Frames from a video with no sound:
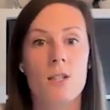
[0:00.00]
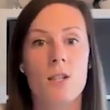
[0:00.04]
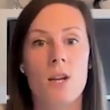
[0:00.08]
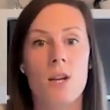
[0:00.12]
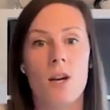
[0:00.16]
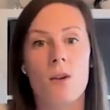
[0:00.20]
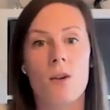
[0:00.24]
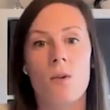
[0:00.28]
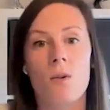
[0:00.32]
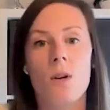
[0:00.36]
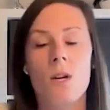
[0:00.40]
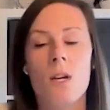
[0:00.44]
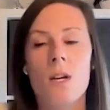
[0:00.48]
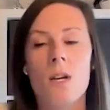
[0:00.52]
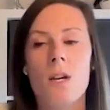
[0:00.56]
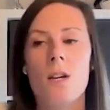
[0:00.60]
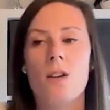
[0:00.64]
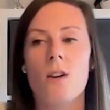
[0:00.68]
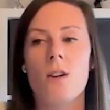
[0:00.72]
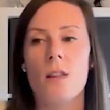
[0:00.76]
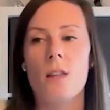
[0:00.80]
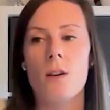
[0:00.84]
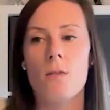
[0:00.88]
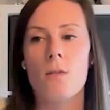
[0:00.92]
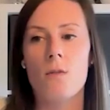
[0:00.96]
So,
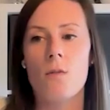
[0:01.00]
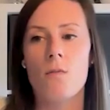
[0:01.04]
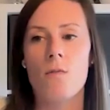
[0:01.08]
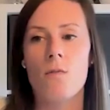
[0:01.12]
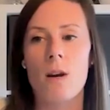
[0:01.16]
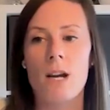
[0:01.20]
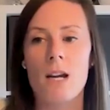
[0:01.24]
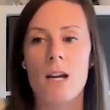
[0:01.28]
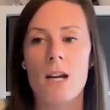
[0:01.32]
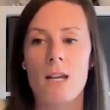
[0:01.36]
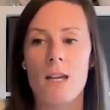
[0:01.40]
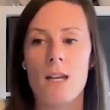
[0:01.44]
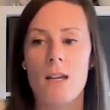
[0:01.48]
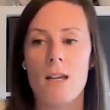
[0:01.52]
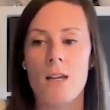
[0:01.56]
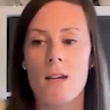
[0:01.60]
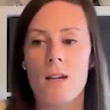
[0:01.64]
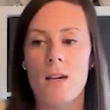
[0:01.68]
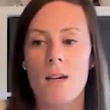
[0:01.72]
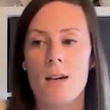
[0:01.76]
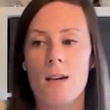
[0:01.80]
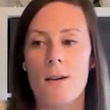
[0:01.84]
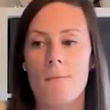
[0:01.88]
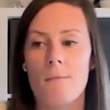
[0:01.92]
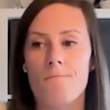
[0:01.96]
they're a really
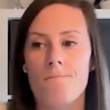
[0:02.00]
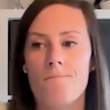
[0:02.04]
